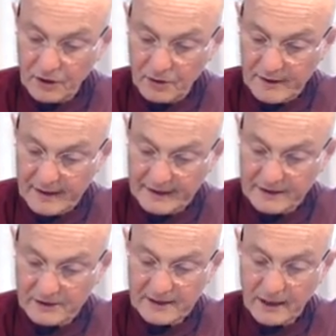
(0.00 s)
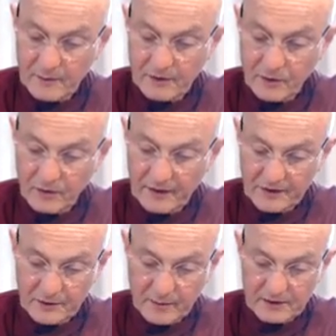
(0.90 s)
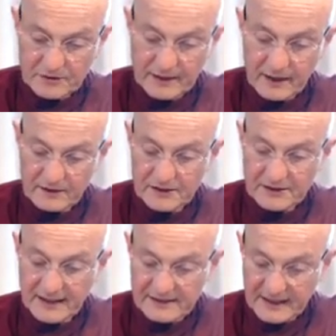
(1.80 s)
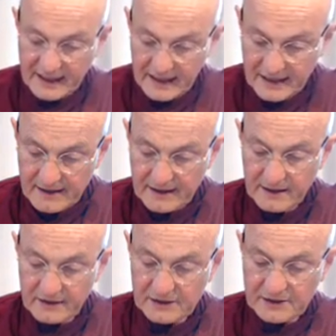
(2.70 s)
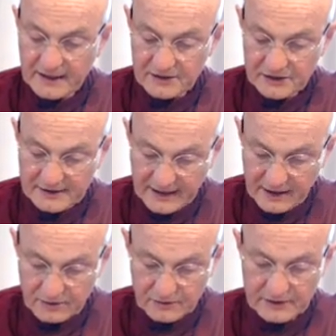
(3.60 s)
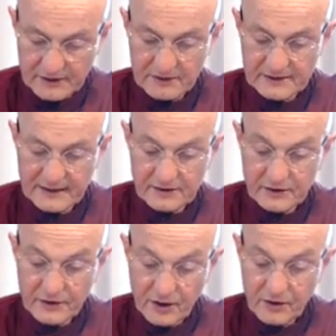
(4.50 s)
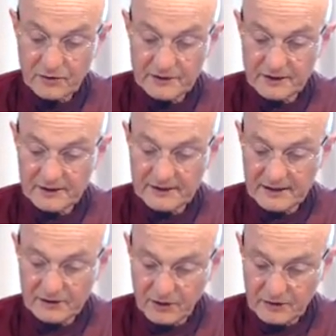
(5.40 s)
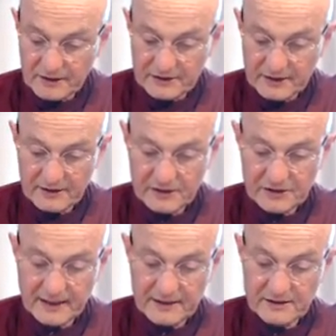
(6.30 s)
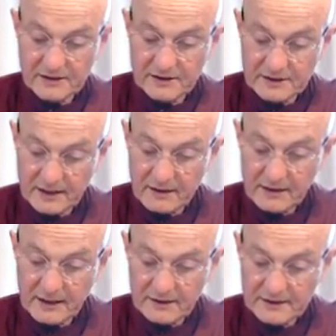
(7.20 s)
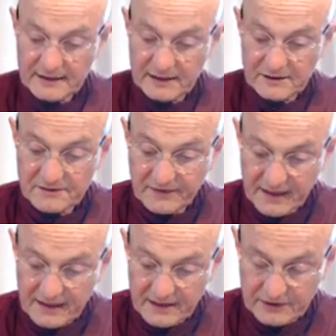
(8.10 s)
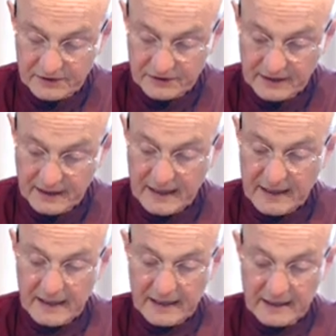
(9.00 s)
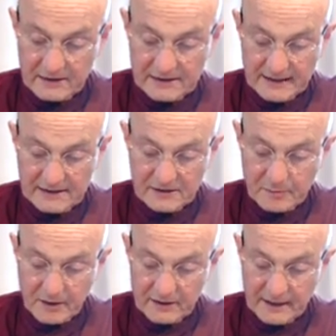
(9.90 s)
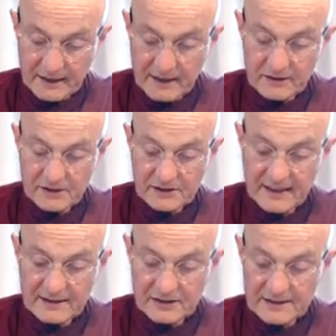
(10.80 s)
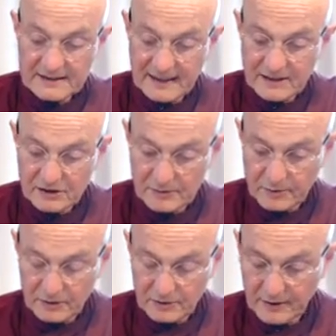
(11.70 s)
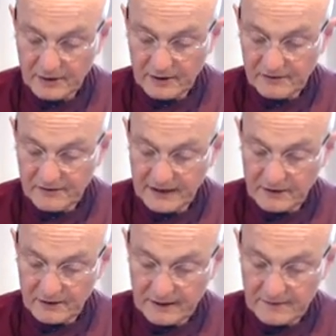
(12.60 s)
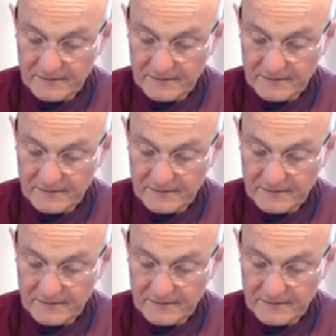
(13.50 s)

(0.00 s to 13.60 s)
So he does that with all the other ones. He understands the ear, he understands sounds, he understands the nose, he understands odors, he understands the tongue, he understands flavors, he understands the body, he understands tangibles, what you can feel.